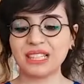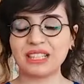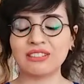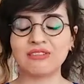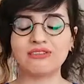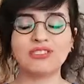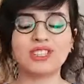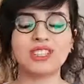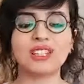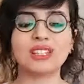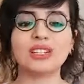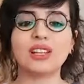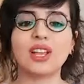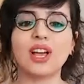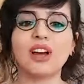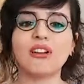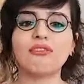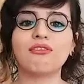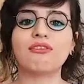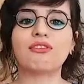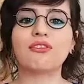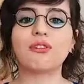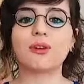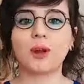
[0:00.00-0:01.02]
with
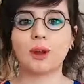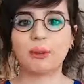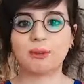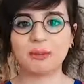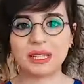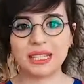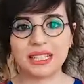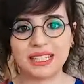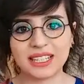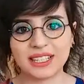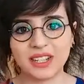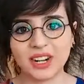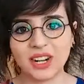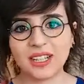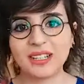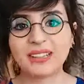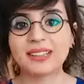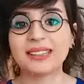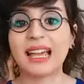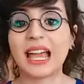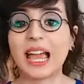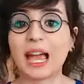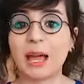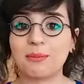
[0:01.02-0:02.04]
love from Iran,
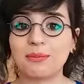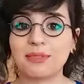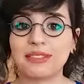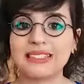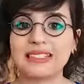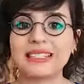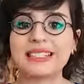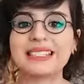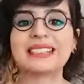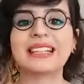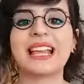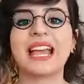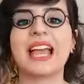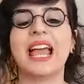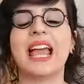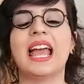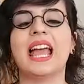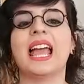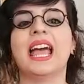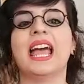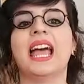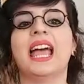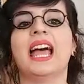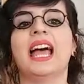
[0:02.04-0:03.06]
Tabriz.
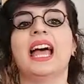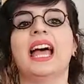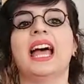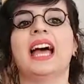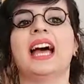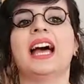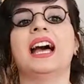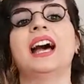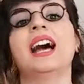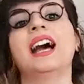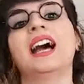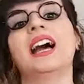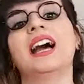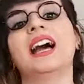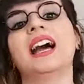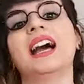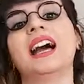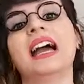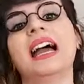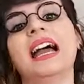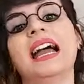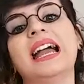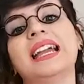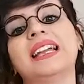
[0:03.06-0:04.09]
Uh,
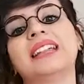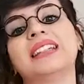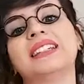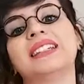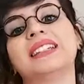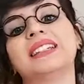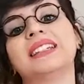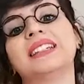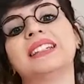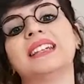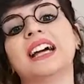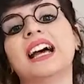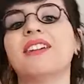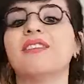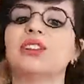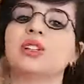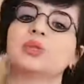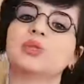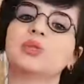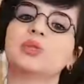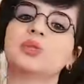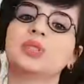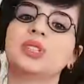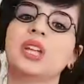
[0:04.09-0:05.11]
and have a
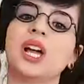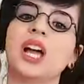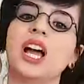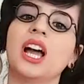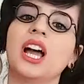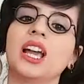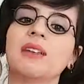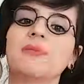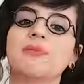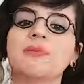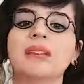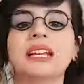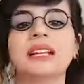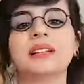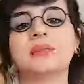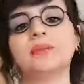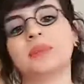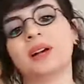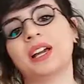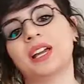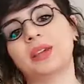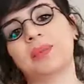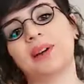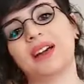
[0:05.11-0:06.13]
good time.
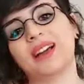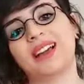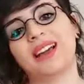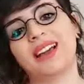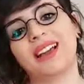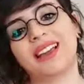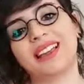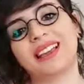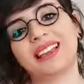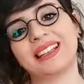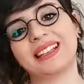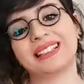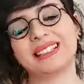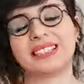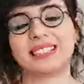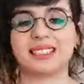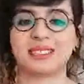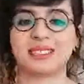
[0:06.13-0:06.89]
Bye bye.